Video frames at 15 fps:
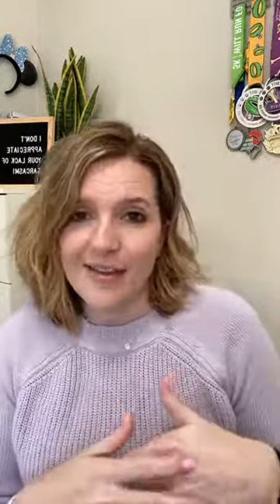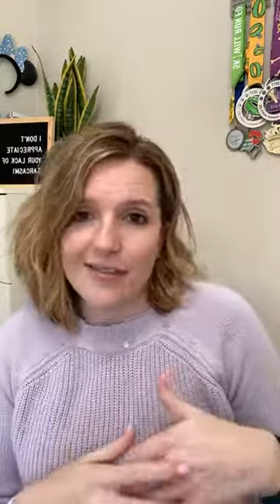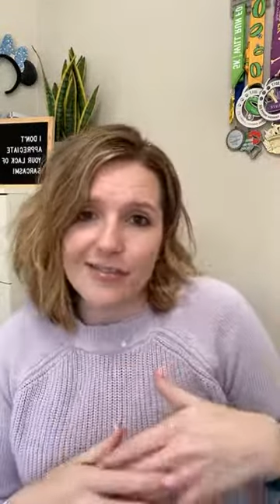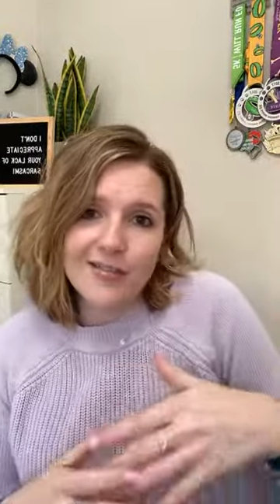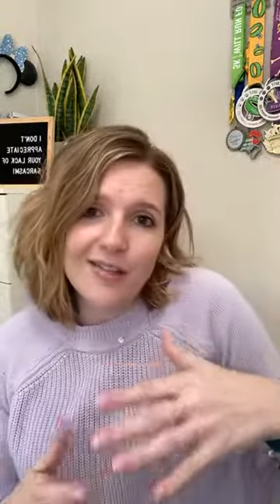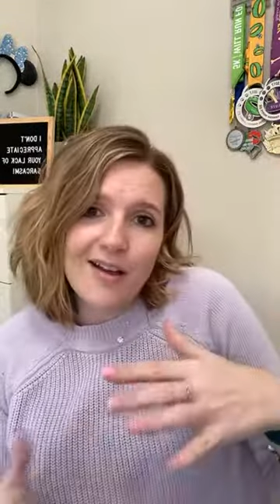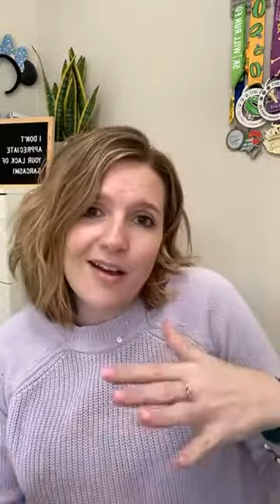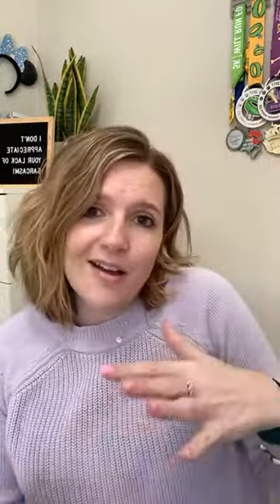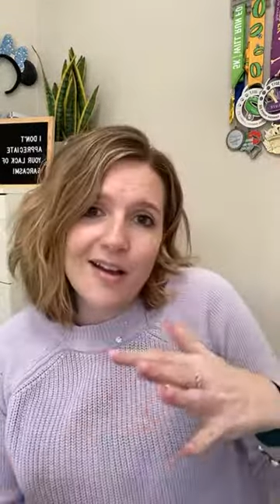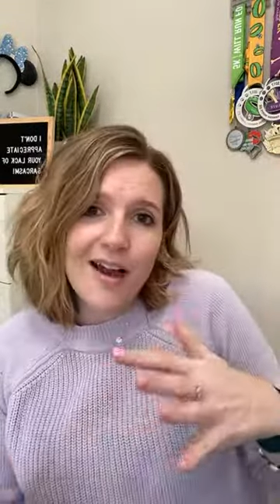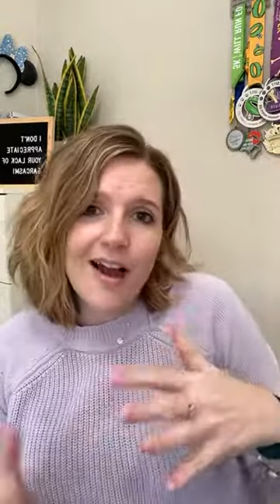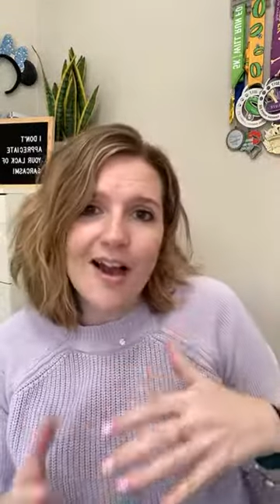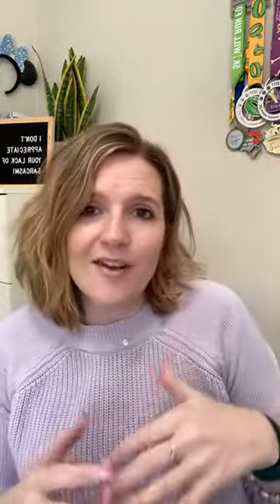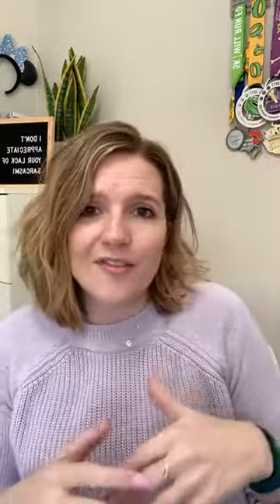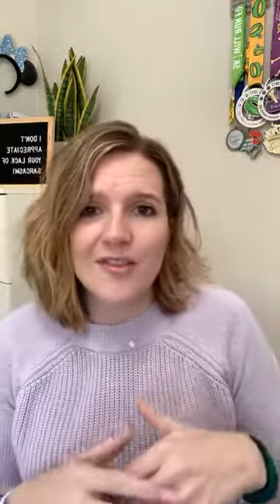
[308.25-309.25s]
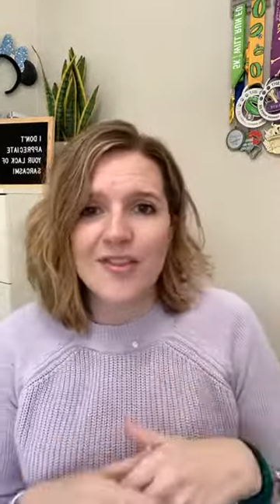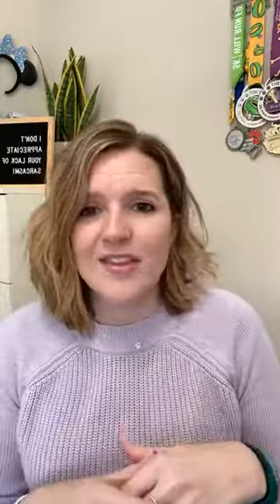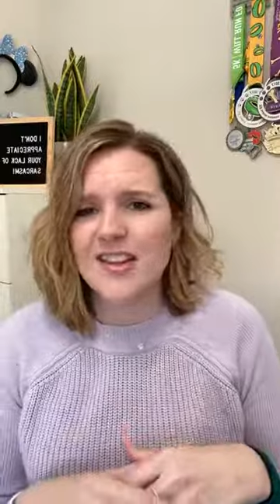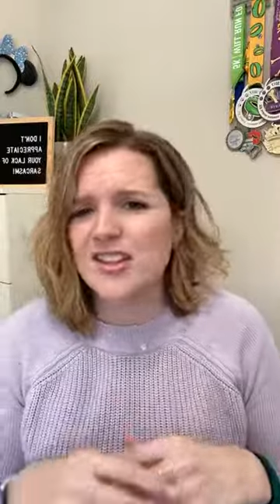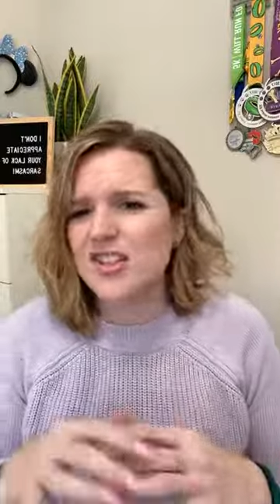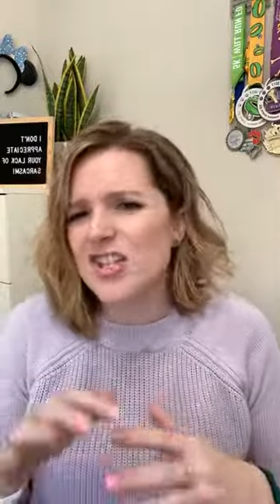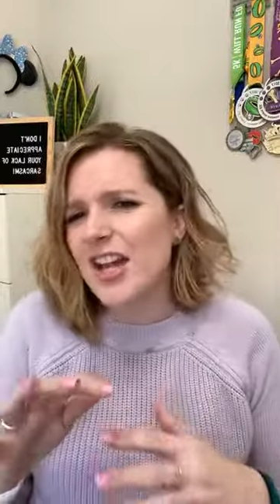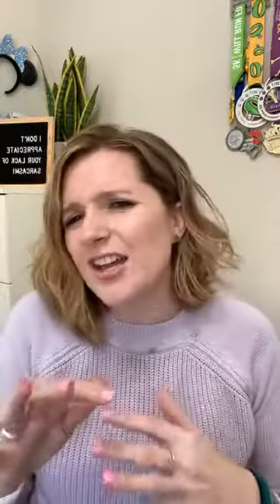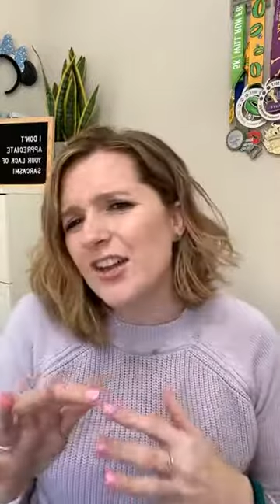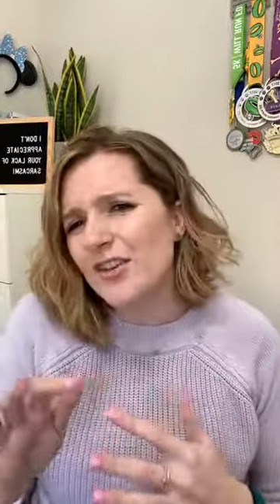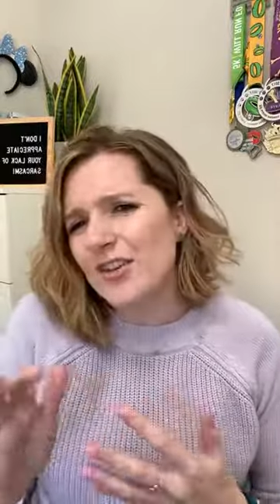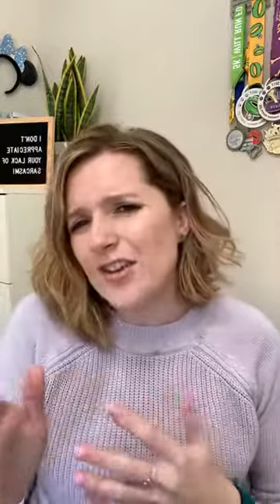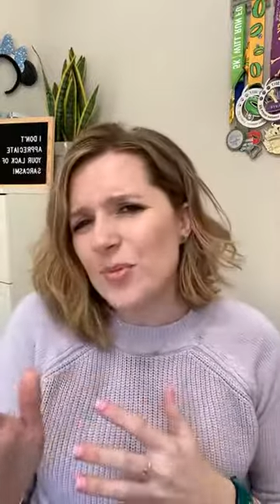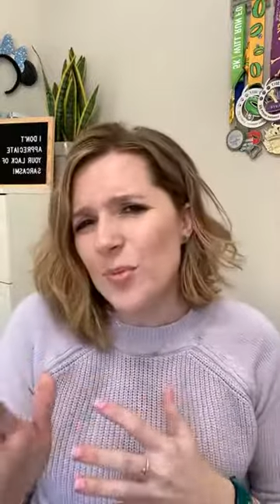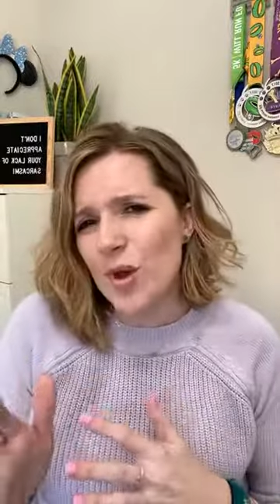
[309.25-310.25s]
and log off and then check your
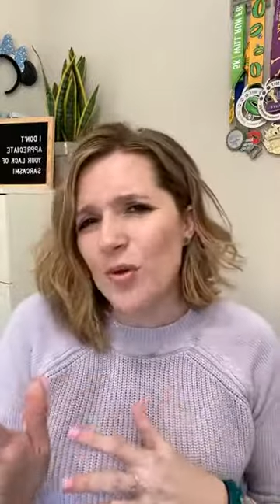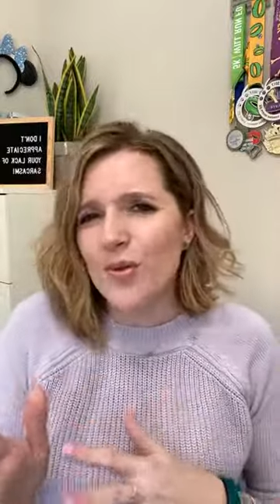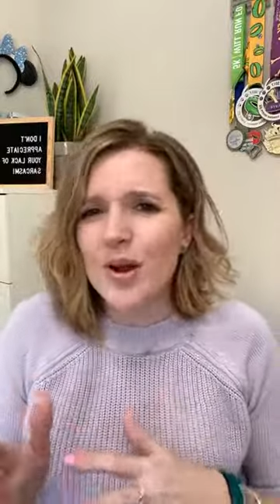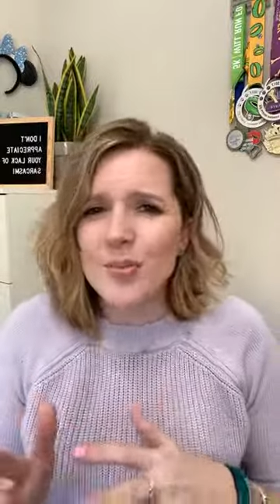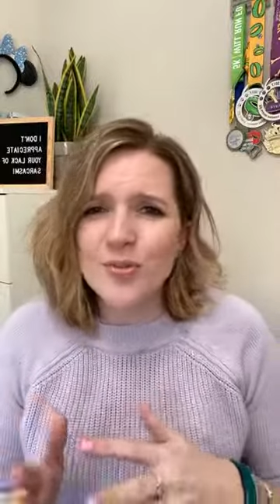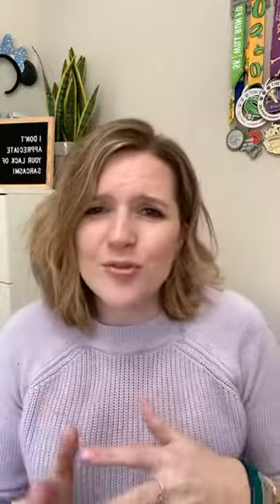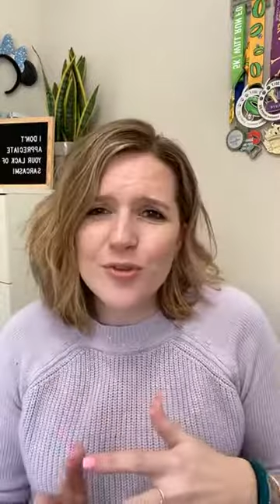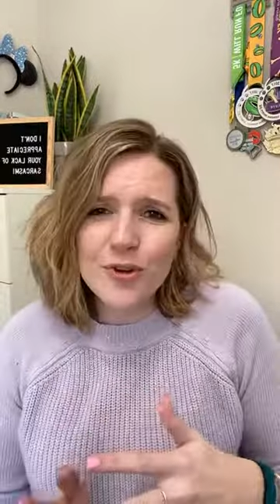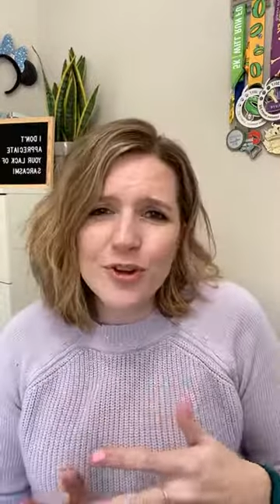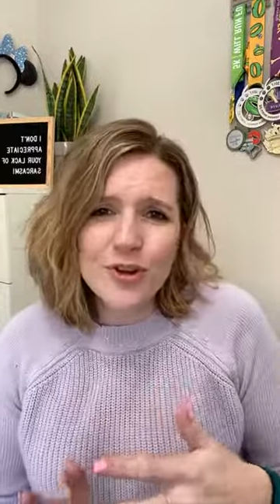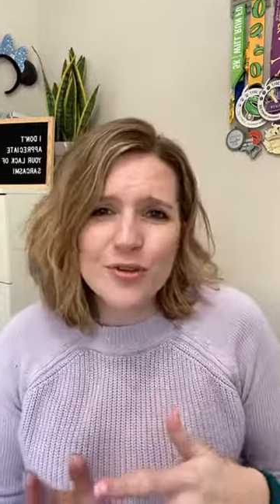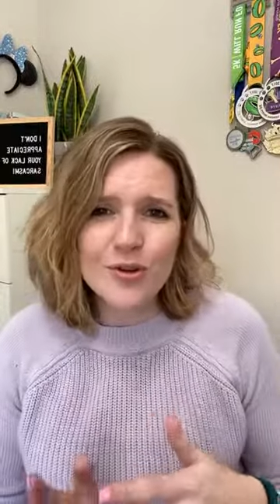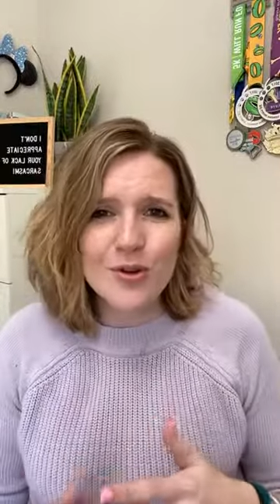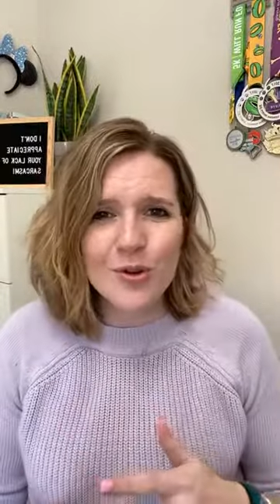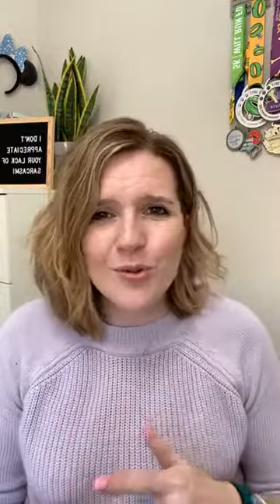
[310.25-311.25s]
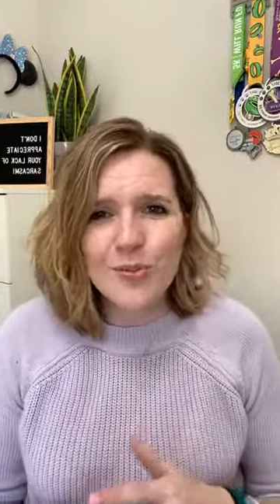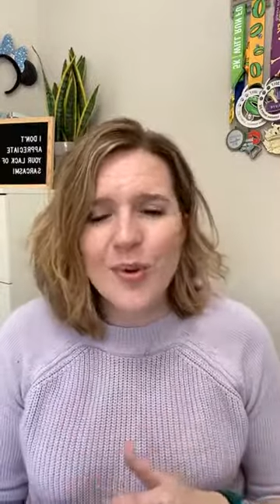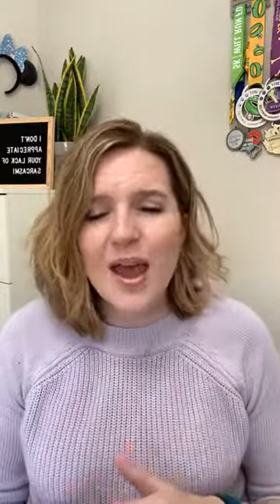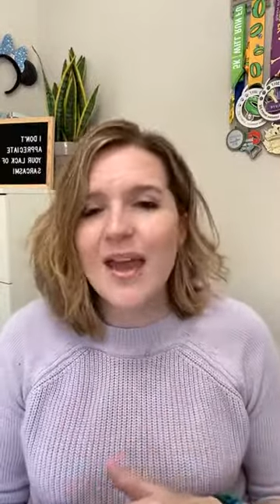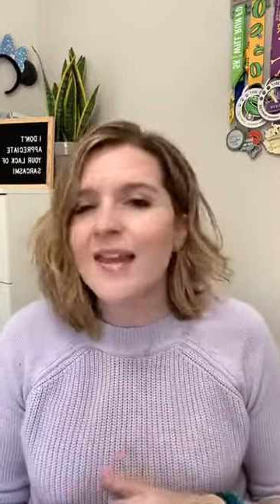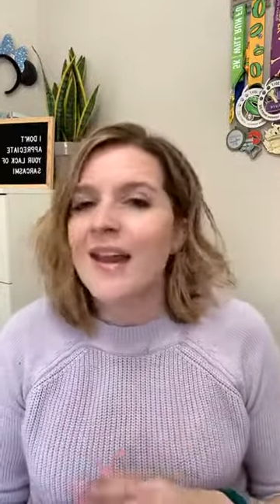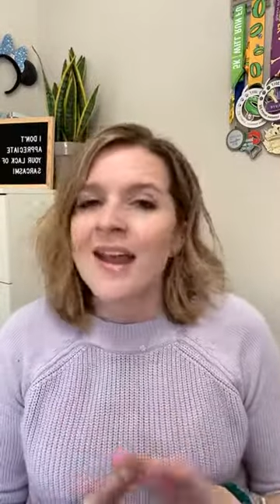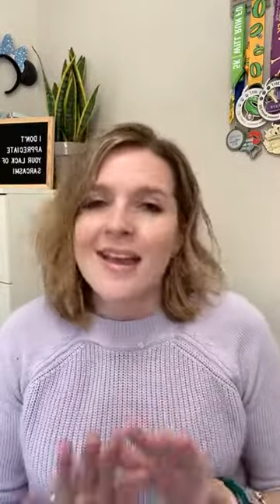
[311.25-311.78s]
email right before you go to bed.